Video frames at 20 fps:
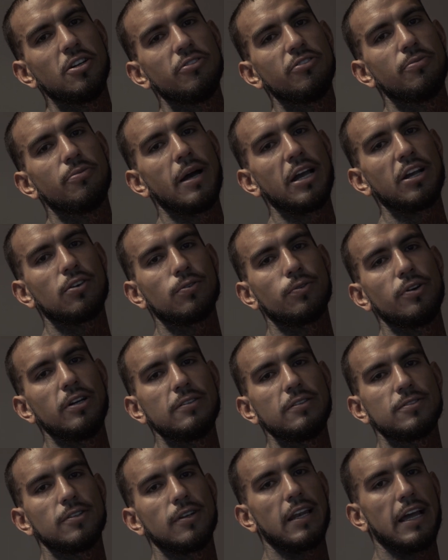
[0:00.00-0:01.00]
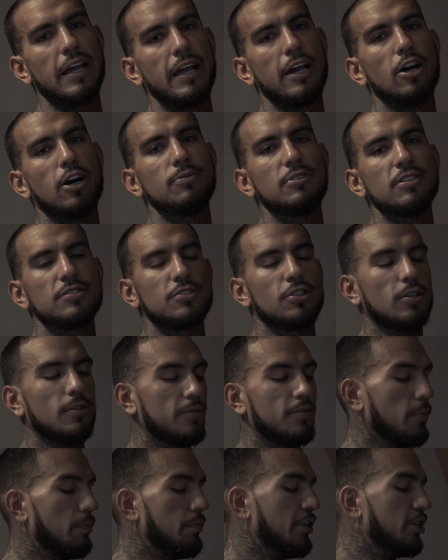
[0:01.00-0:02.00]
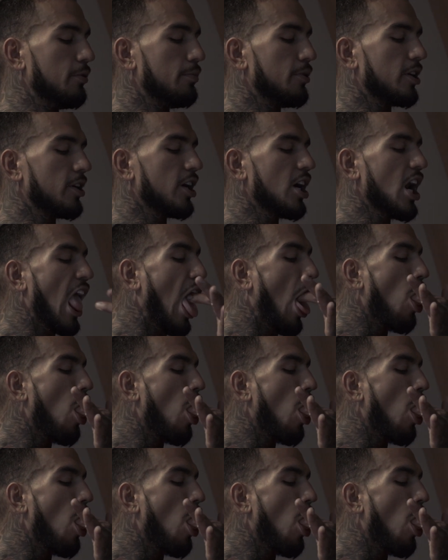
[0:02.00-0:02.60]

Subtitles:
of the microwave will like help dissolve the peanut butter.